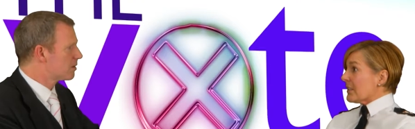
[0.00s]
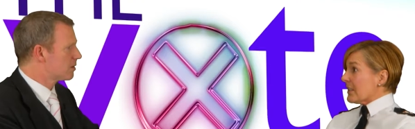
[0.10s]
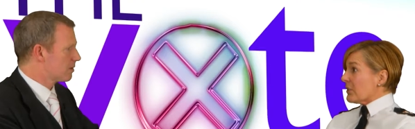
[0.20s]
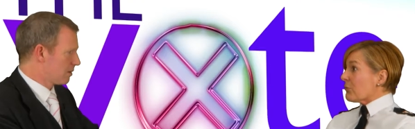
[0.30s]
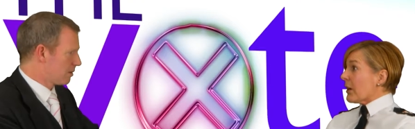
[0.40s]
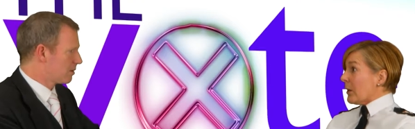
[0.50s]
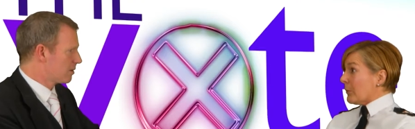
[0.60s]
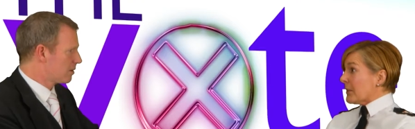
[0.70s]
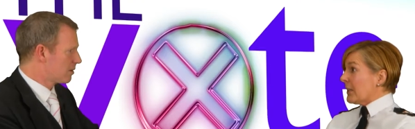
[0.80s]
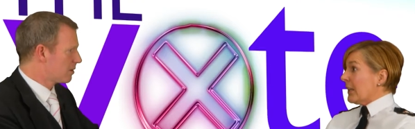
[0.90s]
Speaker 1: to
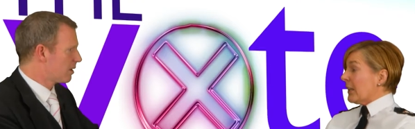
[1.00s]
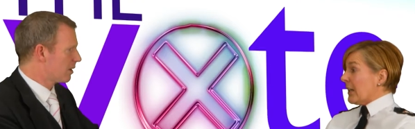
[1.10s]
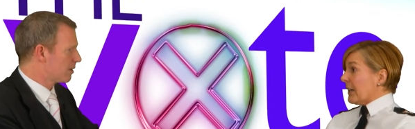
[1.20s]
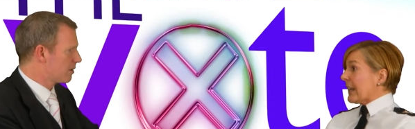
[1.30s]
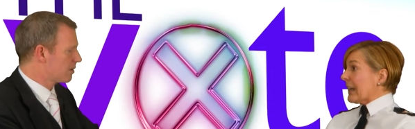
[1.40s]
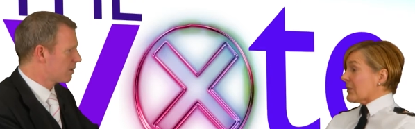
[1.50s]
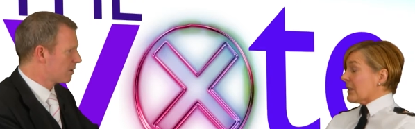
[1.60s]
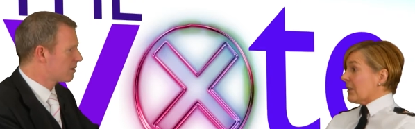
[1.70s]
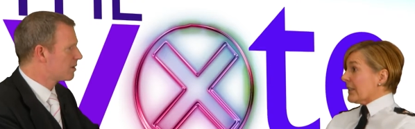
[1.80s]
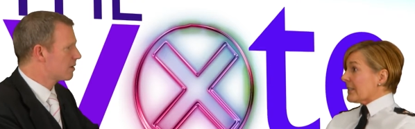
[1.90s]
disrupt yeah. uh,
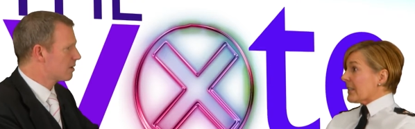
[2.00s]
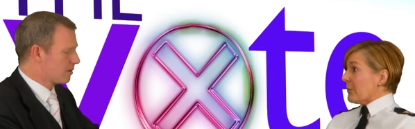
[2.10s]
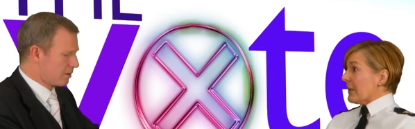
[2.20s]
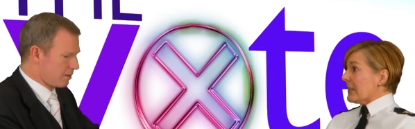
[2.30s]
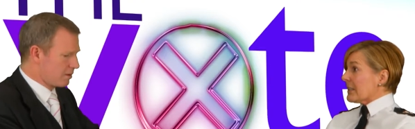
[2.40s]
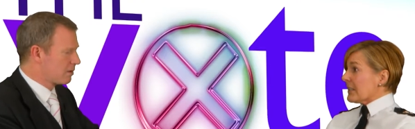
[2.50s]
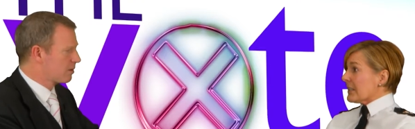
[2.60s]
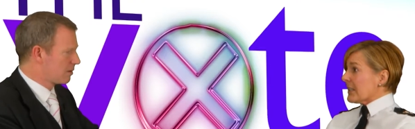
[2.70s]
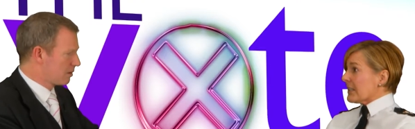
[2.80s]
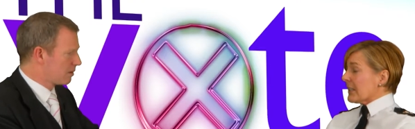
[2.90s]
county lines coming into the
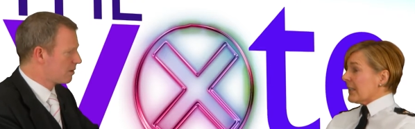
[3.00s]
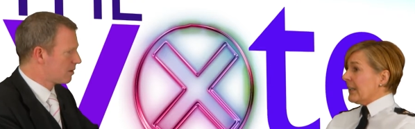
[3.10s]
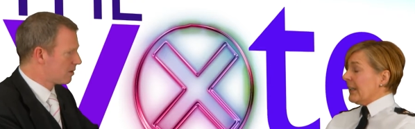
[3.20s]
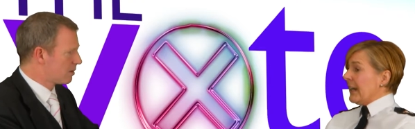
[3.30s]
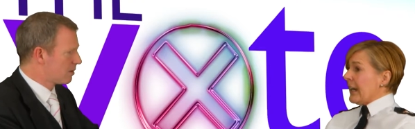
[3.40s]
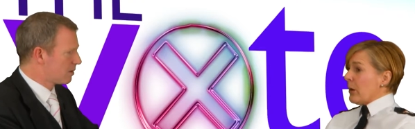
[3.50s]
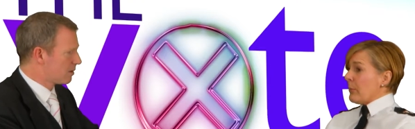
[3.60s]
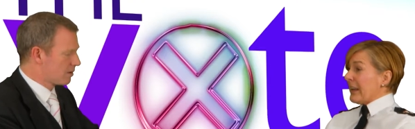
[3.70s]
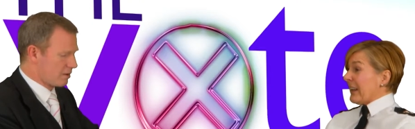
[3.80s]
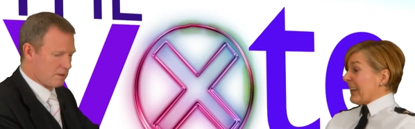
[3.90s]
city.
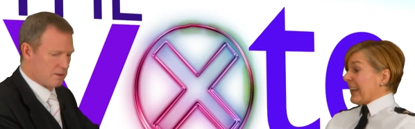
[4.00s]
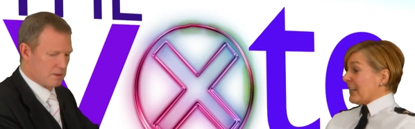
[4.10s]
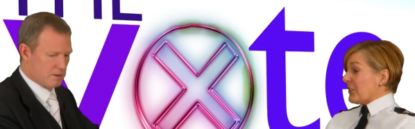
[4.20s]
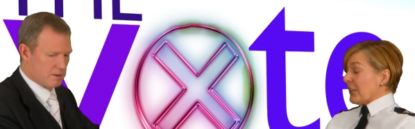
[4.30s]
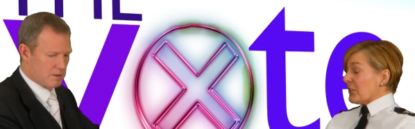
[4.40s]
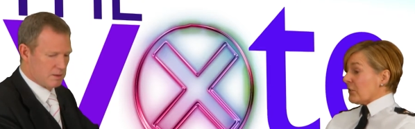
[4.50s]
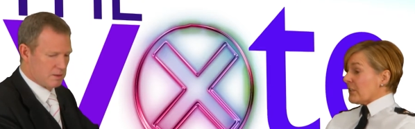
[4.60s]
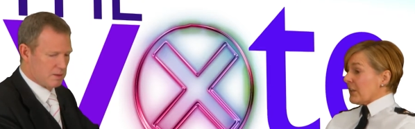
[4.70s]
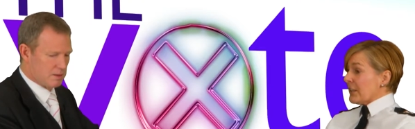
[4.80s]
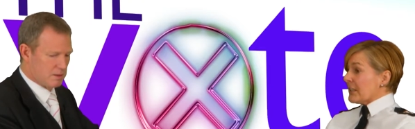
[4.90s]
Um, and again, as, as you've
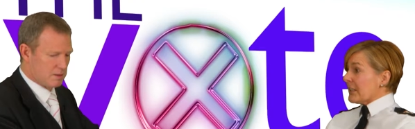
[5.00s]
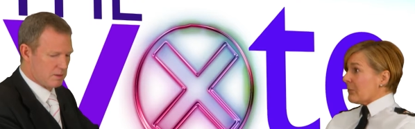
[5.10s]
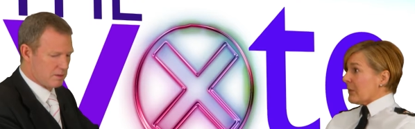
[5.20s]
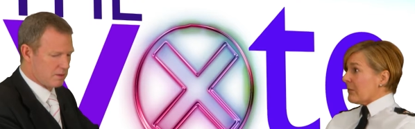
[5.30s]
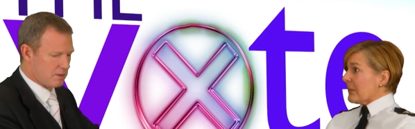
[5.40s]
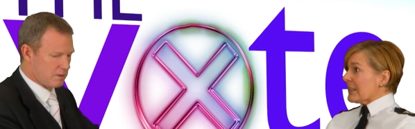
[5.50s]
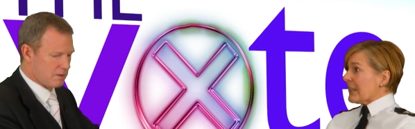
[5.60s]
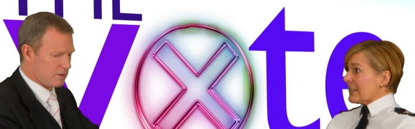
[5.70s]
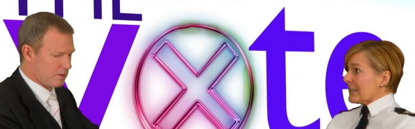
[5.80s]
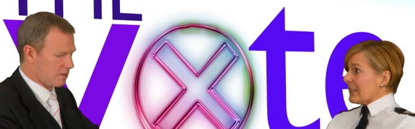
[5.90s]
cited, they've been
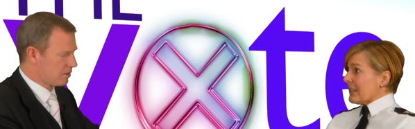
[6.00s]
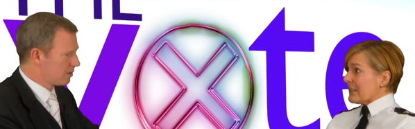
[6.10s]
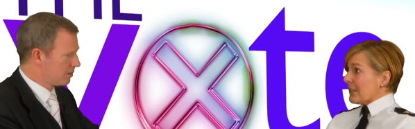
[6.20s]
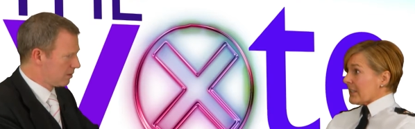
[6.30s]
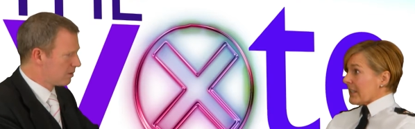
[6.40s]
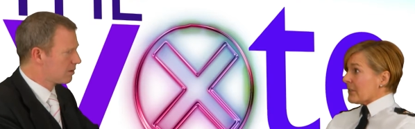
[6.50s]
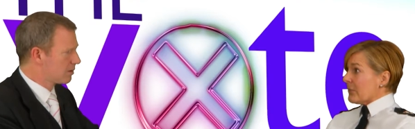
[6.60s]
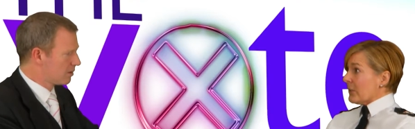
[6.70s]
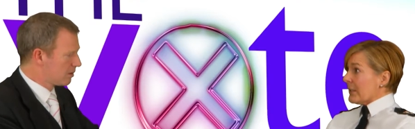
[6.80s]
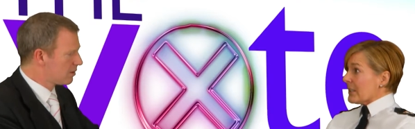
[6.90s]
fantastically
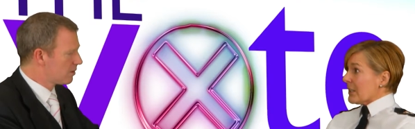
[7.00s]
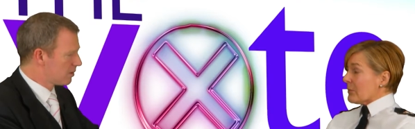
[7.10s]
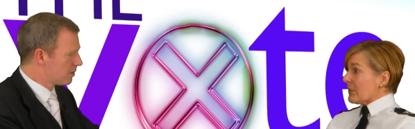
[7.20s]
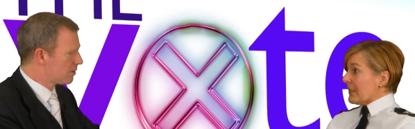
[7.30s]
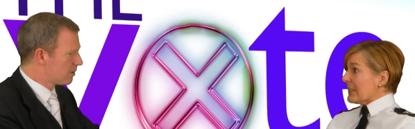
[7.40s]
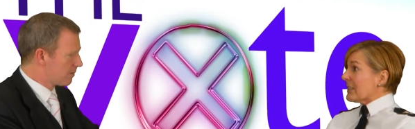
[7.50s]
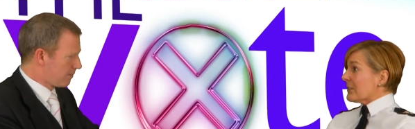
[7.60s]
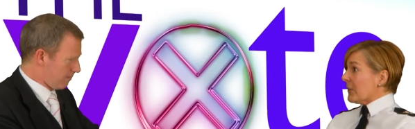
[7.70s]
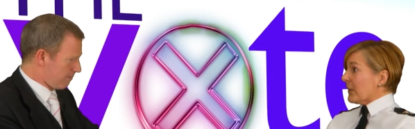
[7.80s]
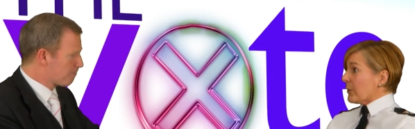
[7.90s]
successful in terms of
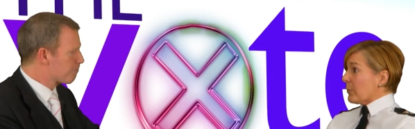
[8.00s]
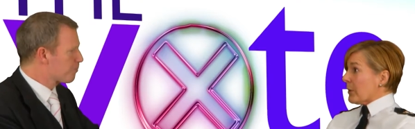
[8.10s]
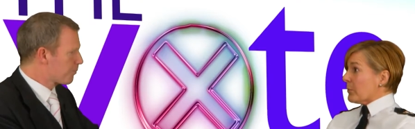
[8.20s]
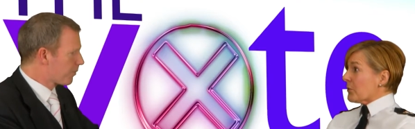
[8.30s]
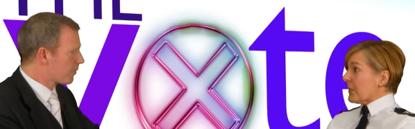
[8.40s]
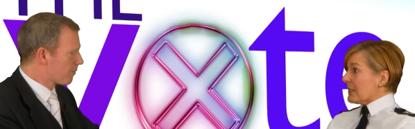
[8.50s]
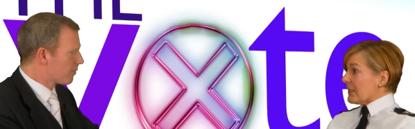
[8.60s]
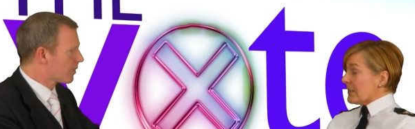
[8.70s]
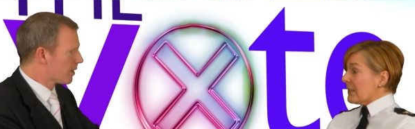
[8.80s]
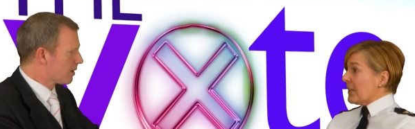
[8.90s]
identifying the
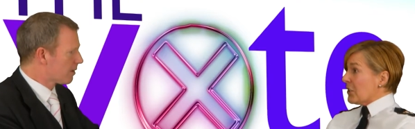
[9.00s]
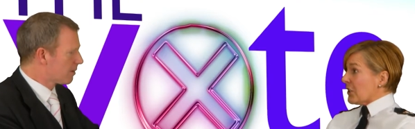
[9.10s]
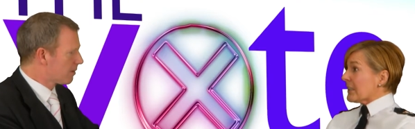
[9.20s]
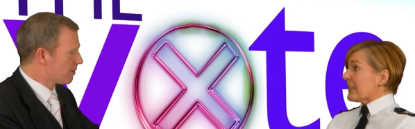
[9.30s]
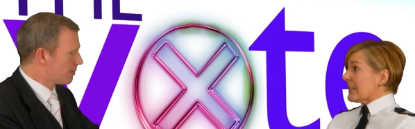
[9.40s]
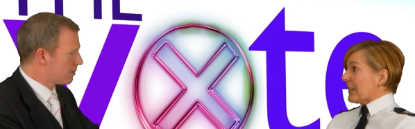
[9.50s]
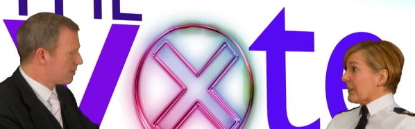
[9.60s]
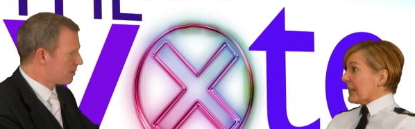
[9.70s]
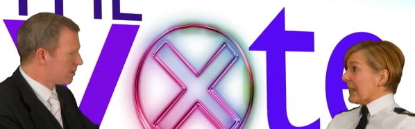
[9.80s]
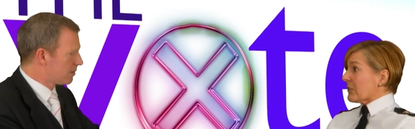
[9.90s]
perpetrators, shutting
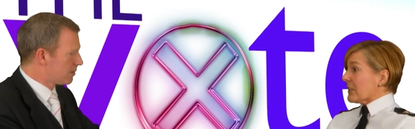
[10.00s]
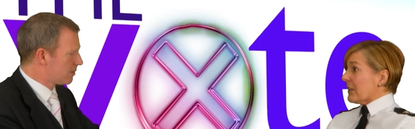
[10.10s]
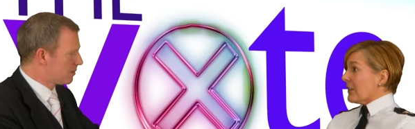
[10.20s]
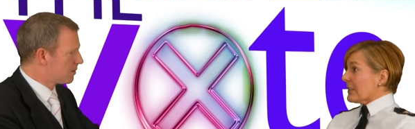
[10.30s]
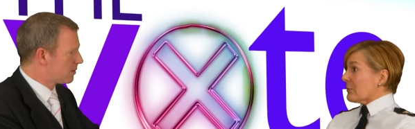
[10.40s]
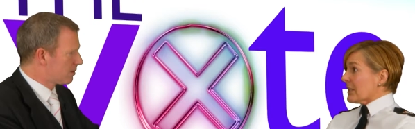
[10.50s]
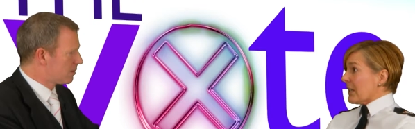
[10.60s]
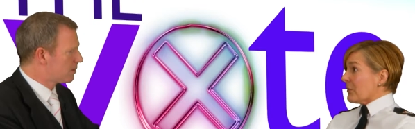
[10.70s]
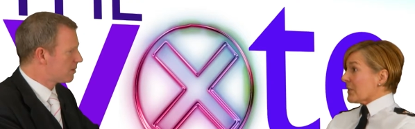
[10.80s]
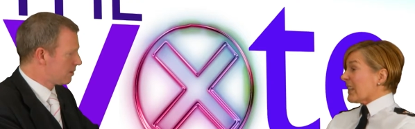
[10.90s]
down the county lines
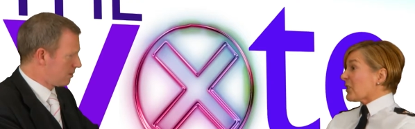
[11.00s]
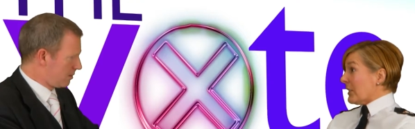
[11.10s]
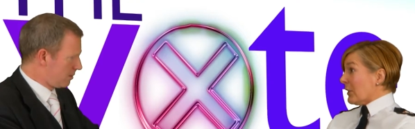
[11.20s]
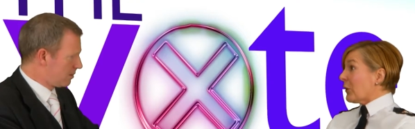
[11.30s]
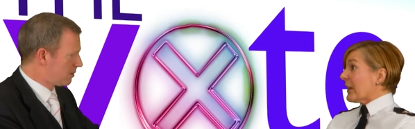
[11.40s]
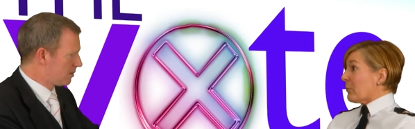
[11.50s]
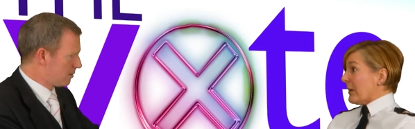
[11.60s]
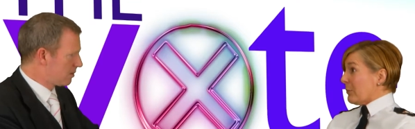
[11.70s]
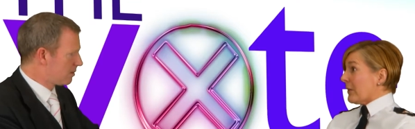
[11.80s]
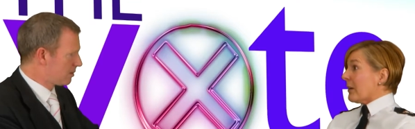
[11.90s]
themselves, and actually locking
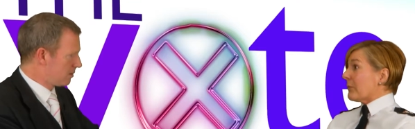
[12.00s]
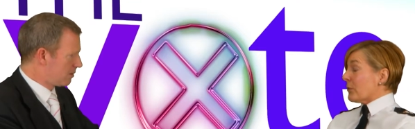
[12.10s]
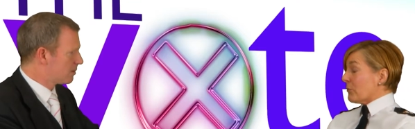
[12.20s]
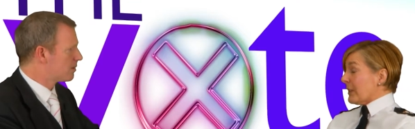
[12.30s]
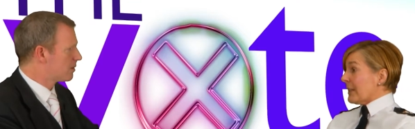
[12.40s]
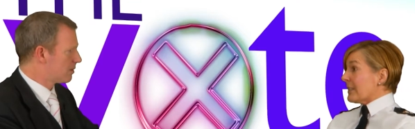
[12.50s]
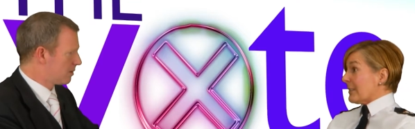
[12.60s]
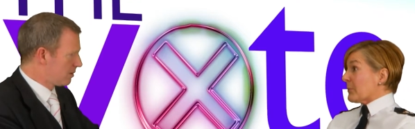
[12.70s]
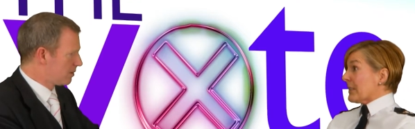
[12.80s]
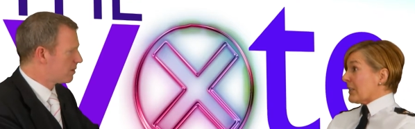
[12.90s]
people up for really
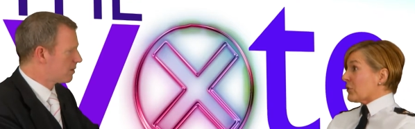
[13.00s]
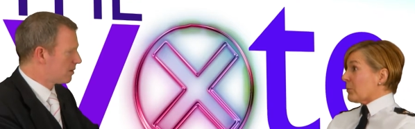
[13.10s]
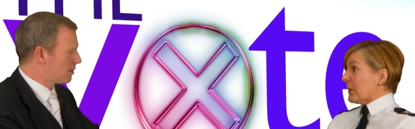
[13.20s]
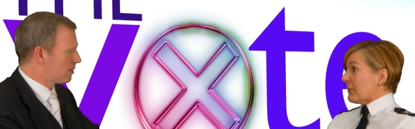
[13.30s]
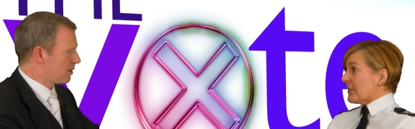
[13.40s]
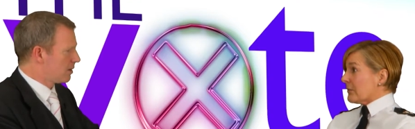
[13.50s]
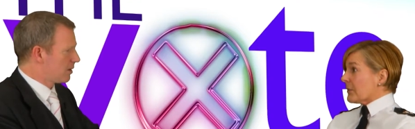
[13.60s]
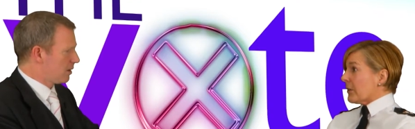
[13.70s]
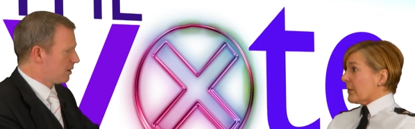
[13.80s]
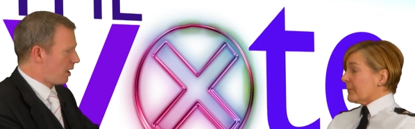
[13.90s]
substantial periods of
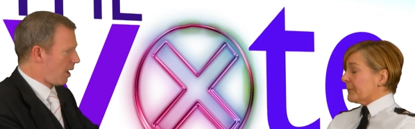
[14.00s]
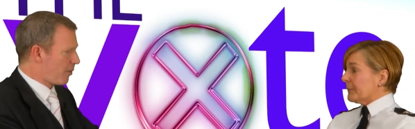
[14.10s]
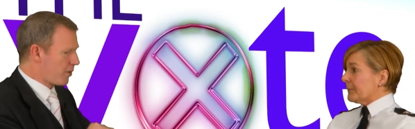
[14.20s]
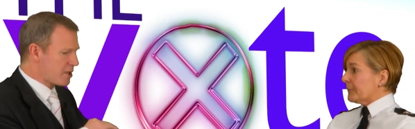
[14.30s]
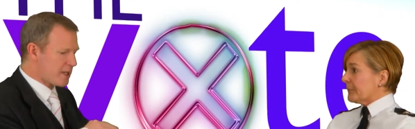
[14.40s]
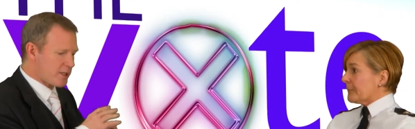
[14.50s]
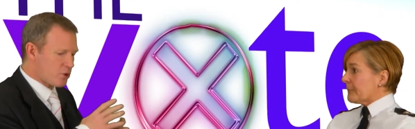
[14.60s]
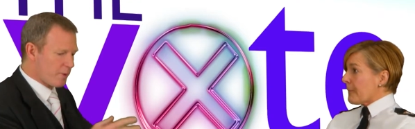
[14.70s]
time.
Speaker 2: I mean, when you say talk